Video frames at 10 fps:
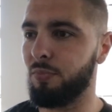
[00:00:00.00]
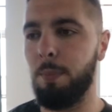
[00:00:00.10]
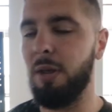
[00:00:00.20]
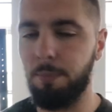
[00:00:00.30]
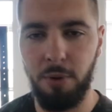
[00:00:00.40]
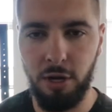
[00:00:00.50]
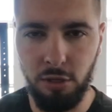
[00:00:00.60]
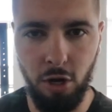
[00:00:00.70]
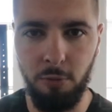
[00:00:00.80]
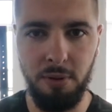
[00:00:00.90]
peanut
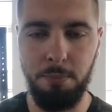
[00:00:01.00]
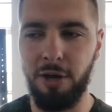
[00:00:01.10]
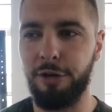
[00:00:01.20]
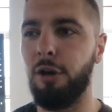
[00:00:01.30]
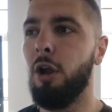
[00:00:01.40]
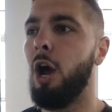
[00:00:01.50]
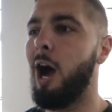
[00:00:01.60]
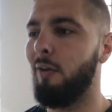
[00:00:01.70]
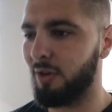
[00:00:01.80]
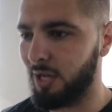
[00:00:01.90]
butter, almond butter,
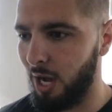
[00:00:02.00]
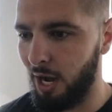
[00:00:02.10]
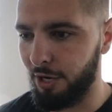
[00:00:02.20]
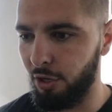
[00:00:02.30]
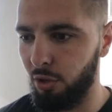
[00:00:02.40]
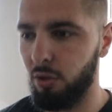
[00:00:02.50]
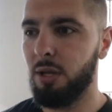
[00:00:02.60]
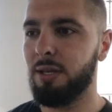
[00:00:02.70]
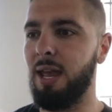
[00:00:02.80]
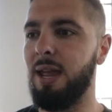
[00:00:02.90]
avocado,
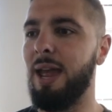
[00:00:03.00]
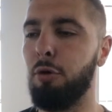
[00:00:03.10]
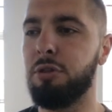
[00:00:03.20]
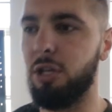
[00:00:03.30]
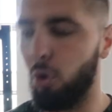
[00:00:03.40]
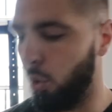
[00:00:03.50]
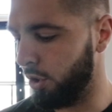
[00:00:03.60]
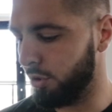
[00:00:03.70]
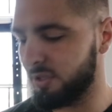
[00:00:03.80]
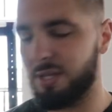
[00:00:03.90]
okay, healthy
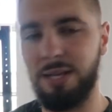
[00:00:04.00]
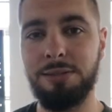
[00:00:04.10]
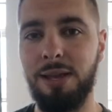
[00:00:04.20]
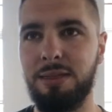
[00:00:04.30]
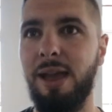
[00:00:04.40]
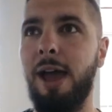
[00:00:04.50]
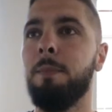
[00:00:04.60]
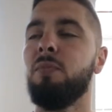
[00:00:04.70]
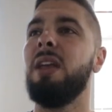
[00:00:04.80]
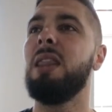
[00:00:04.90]
oils, things like that.
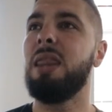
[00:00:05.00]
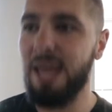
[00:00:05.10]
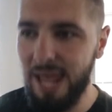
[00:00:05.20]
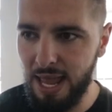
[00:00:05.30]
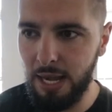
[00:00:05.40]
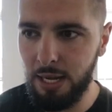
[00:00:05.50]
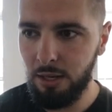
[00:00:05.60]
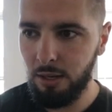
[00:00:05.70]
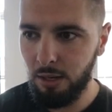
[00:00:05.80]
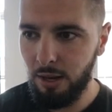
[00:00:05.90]
And then
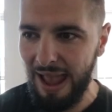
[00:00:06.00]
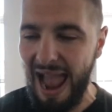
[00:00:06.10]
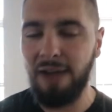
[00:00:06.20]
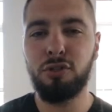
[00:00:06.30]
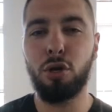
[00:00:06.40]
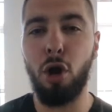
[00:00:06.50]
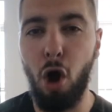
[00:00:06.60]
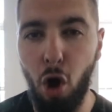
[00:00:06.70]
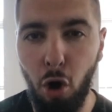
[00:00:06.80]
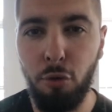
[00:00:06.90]
after
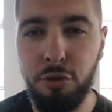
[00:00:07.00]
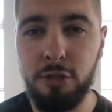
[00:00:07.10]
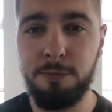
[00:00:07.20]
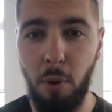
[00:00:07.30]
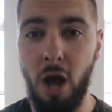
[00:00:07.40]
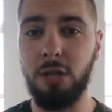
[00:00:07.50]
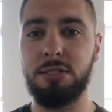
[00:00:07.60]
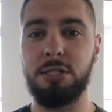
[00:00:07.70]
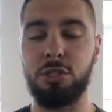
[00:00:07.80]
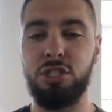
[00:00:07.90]
all those
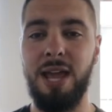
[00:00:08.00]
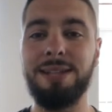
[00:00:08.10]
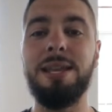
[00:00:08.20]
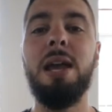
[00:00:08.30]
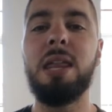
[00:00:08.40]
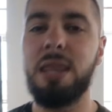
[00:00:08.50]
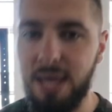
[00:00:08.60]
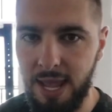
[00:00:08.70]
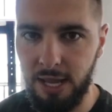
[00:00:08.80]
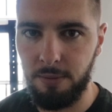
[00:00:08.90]
boxes are checked,
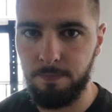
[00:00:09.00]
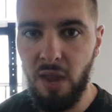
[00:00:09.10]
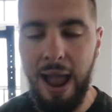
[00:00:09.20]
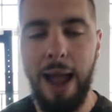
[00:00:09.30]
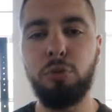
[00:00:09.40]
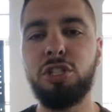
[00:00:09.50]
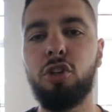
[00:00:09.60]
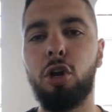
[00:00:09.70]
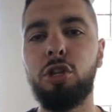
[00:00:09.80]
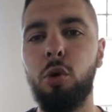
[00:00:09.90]
then I would
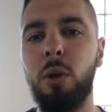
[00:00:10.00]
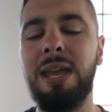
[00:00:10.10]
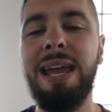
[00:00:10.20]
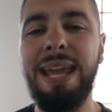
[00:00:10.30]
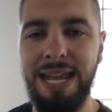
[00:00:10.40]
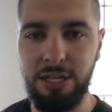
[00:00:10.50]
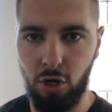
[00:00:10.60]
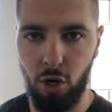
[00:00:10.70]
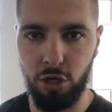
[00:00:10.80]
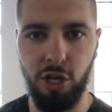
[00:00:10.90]
start doing HIIT
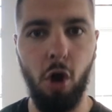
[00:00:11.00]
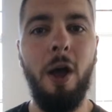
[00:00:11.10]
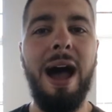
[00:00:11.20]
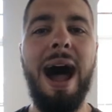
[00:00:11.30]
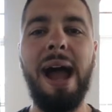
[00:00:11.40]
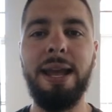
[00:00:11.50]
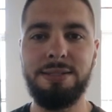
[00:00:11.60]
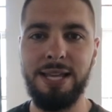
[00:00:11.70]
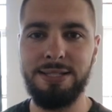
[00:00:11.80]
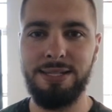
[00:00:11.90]
cardio, high
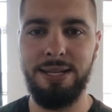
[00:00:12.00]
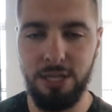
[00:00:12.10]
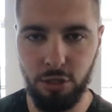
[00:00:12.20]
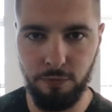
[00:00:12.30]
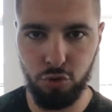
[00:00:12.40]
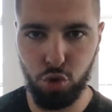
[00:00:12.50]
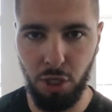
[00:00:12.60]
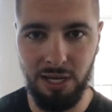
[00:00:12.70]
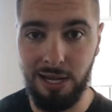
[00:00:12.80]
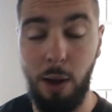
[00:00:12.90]
intensity interval
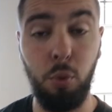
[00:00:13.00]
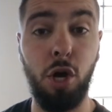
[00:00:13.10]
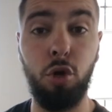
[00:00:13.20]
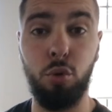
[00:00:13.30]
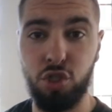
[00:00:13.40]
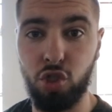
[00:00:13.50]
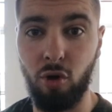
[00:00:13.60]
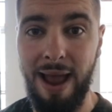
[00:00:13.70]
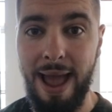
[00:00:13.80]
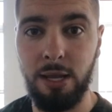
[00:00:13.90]
training. I would go to a
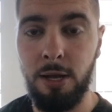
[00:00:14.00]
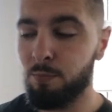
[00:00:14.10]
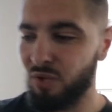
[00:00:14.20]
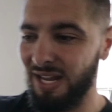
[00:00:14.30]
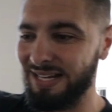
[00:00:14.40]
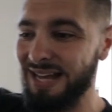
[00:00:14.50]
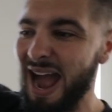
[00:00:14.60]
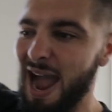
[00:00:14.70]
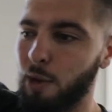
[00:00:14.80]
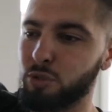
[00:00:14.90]
track and
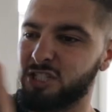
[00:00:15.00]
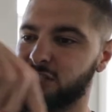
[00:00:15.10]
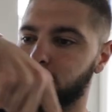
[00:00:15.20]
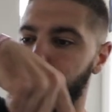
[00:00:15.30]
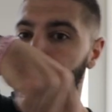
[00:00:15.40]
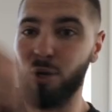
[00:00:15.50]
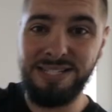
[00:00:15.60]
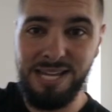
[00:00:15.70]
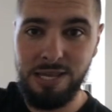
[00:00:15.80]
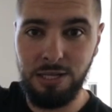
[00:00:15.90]
I would
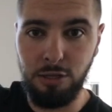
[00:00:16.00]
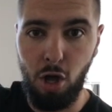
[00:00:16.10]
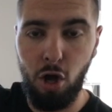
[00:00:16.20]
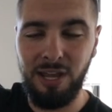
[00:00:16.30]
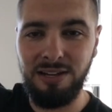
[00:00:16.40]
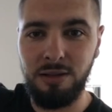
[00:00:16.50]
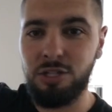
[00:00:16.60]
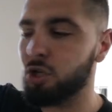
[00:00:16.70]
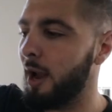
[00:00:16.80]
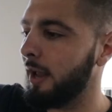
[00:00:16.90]
sprint the long end of the
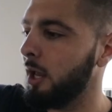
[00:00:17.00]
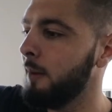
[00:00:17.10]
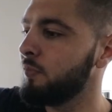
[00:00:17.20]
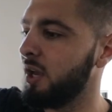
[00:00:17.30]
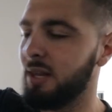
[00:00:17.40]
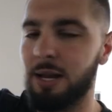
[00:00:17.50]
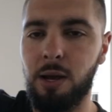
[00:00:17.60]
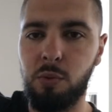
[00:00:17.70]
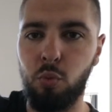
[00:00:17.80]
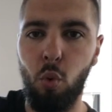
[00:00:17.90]
track and then
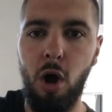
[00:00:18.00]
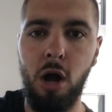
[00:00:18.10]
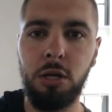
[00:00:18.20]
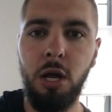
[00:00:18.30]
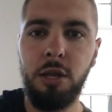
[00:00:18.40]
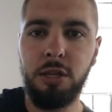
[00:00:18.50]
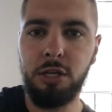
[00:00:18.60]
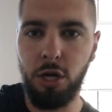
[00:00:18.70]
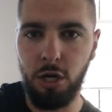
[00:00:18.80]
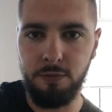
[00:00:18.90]
I would walk the
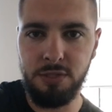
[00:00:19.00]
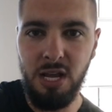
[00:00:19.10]
curves.